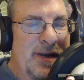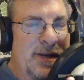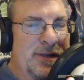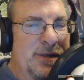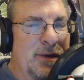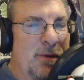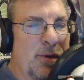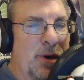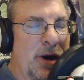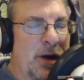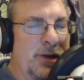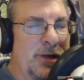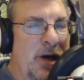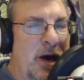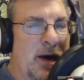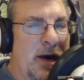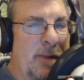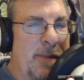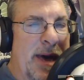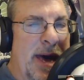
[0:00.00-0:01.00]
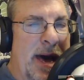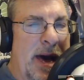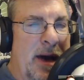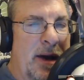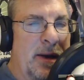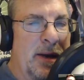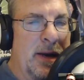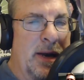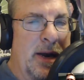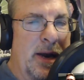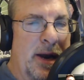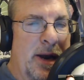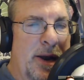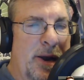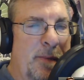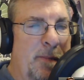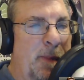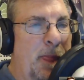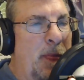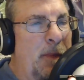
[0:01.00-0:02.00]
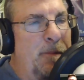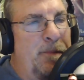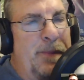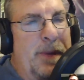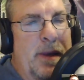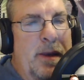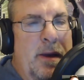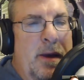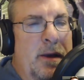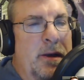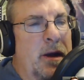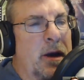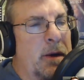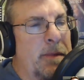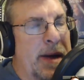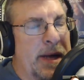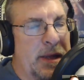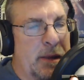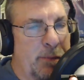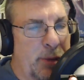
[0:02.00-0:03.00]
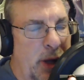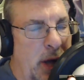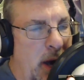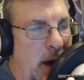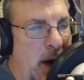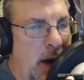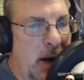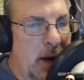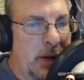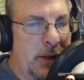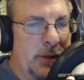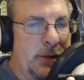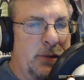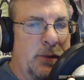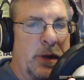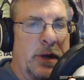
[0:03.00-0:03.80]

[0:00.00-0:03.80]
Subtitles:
So we're going to talk about the blogs.